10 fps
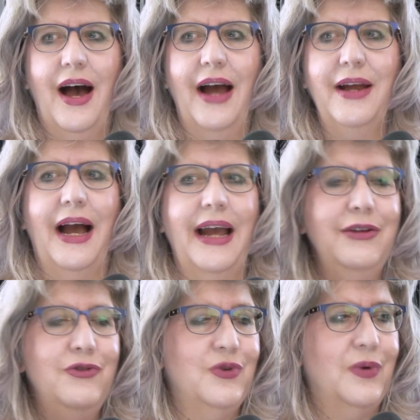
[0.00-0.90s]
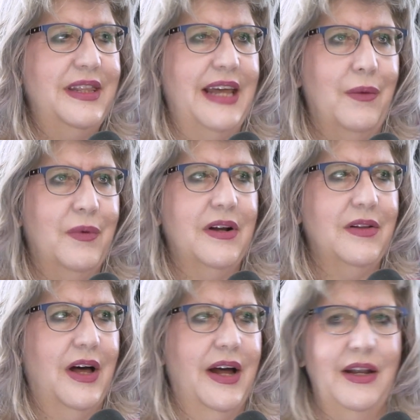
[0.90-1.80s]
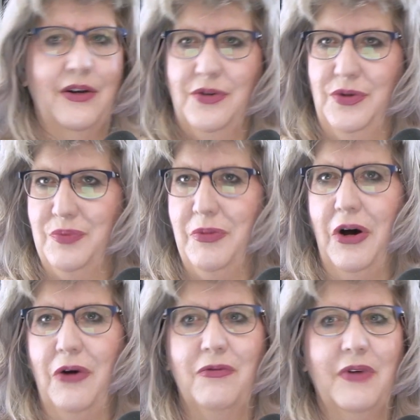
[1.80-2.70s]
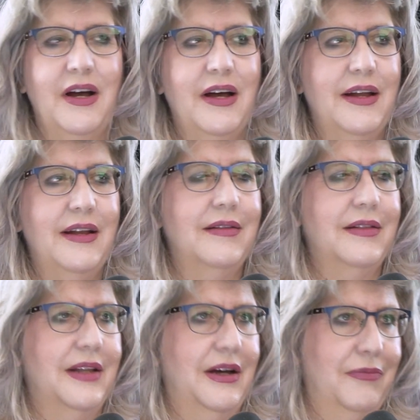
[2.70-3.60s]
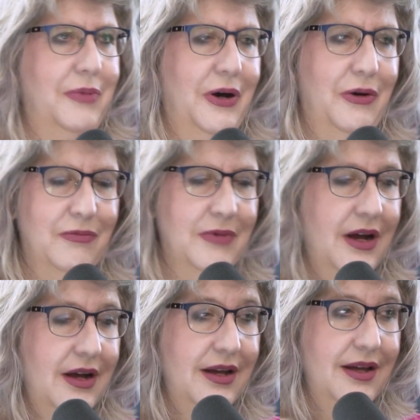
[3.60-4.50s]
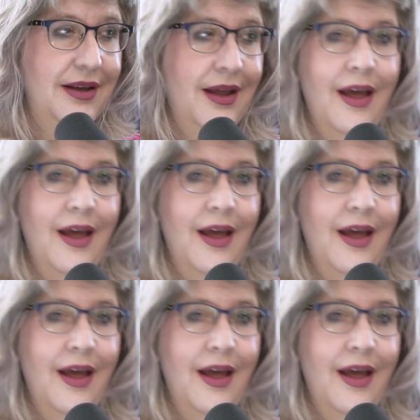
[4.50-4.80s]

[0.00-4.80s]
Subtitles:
I enjoyed that one a lot. Introduced Paul Rudd, love Paul Rudd.